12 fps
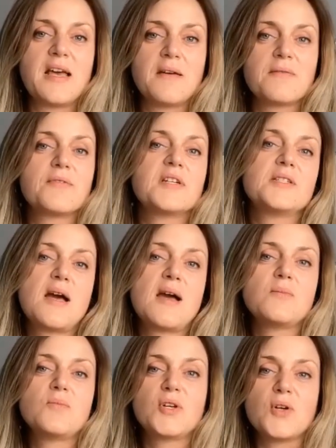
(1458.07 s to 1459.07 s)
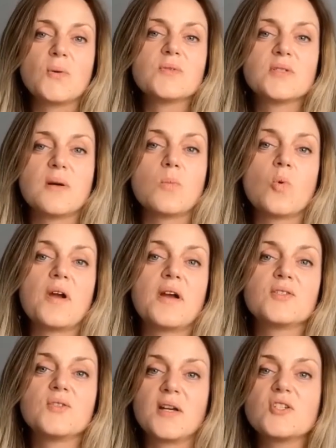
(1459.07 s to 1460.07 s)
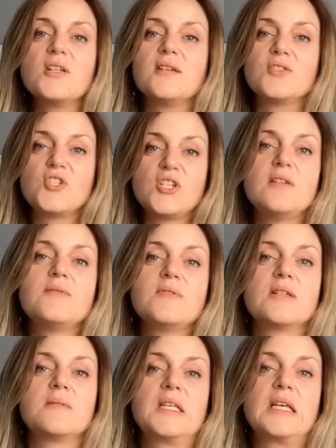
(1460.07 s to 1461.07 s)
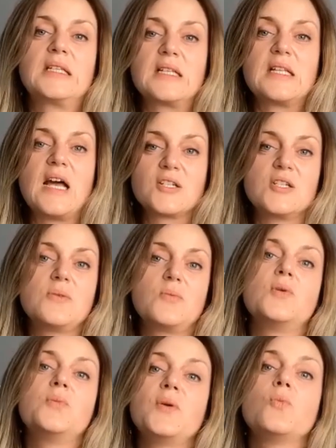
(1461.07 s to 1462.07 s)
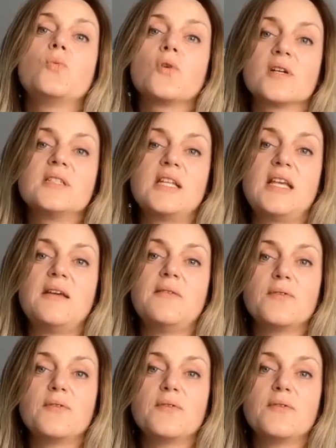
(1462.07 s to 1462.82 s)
every time we go somewhere to actually achieve something that actually will be worthy